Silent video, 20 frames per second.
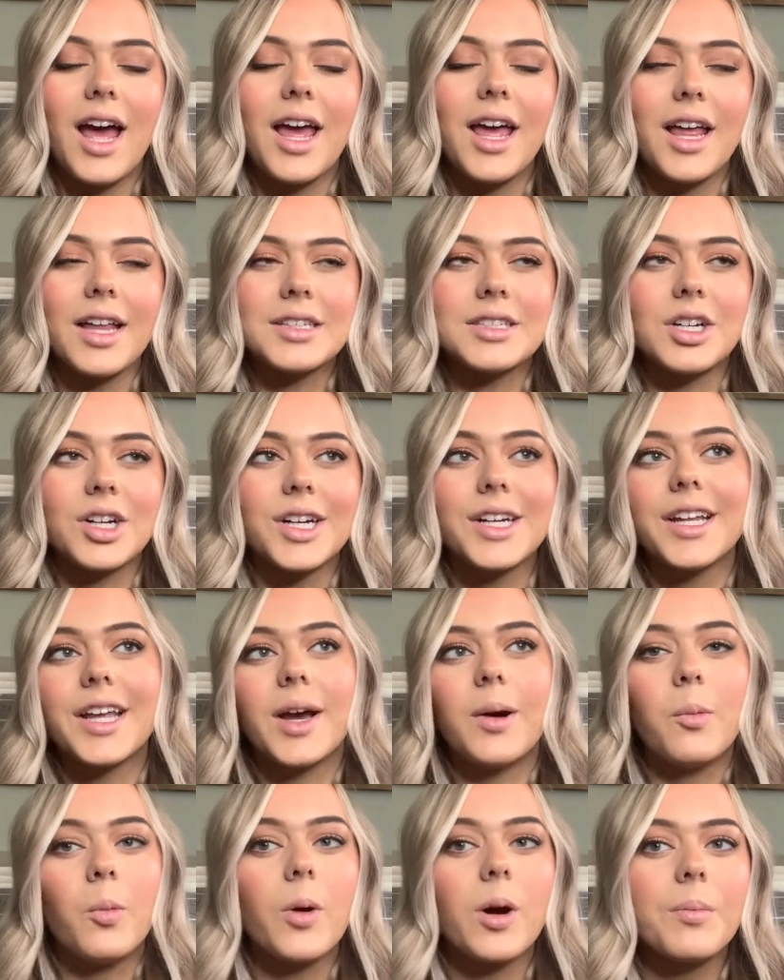It's starting to
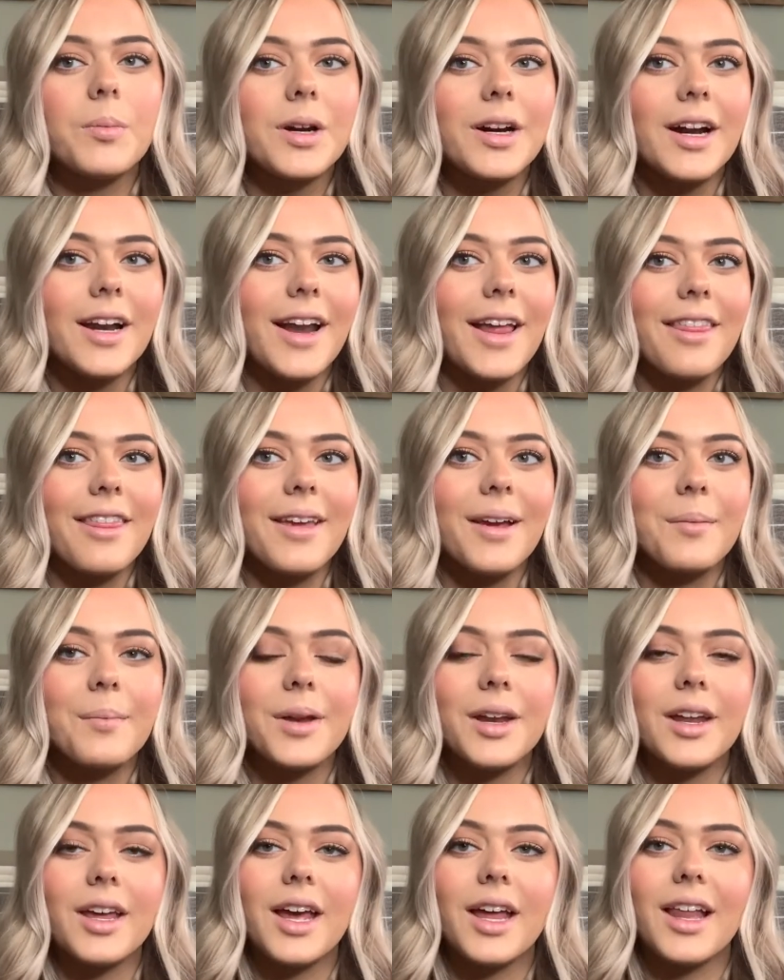get warmer, and I think I'm
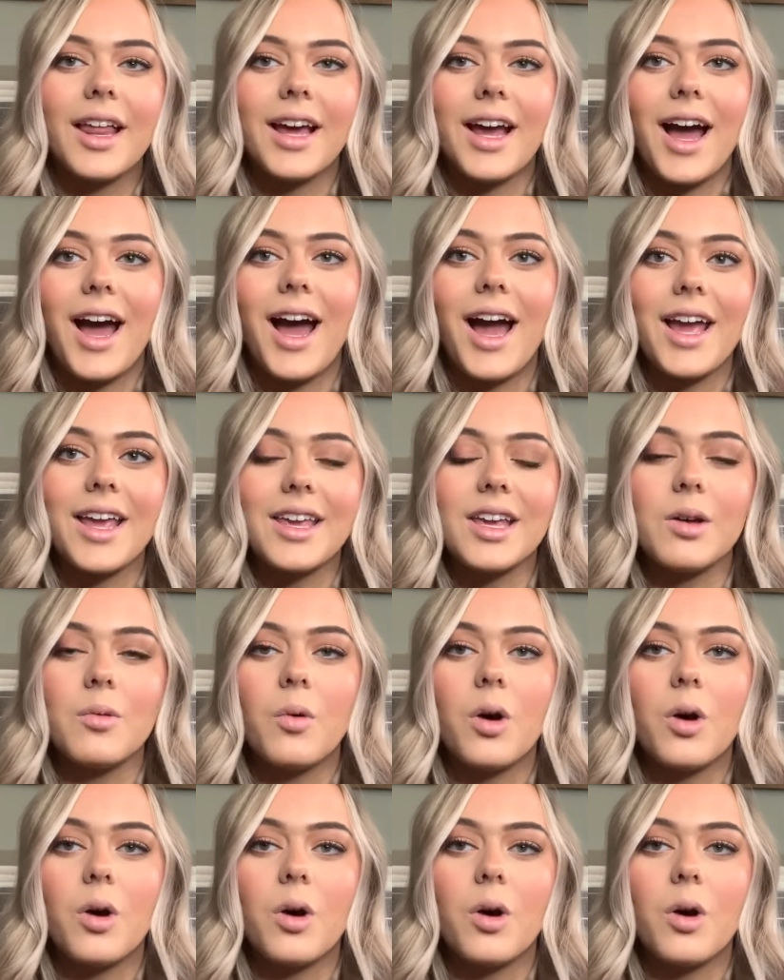gonna get like a hiking